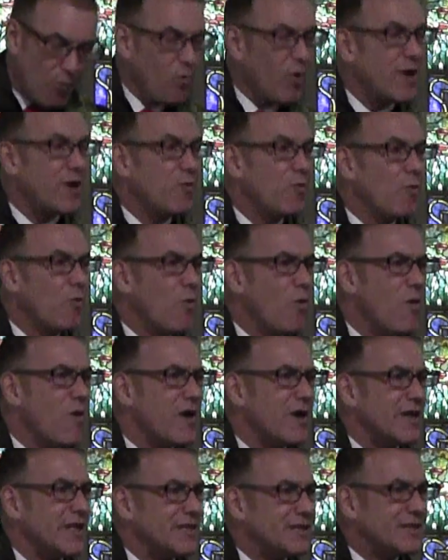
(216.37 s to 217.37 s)
It won
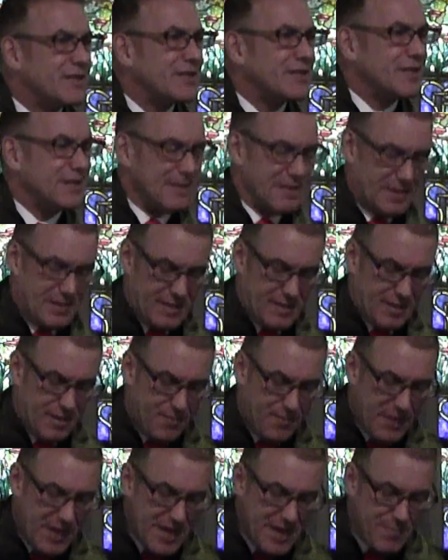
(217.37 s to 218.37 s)
awards,
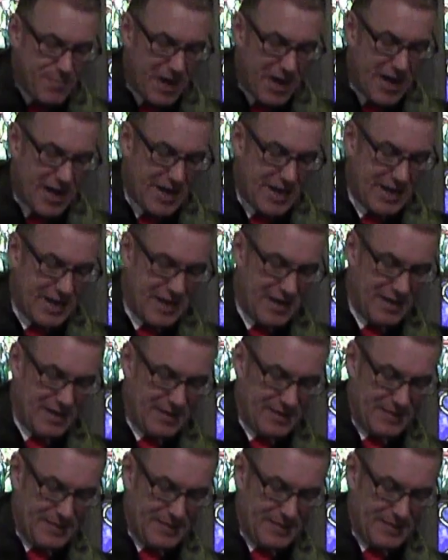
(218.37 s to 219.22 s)
the Peabody,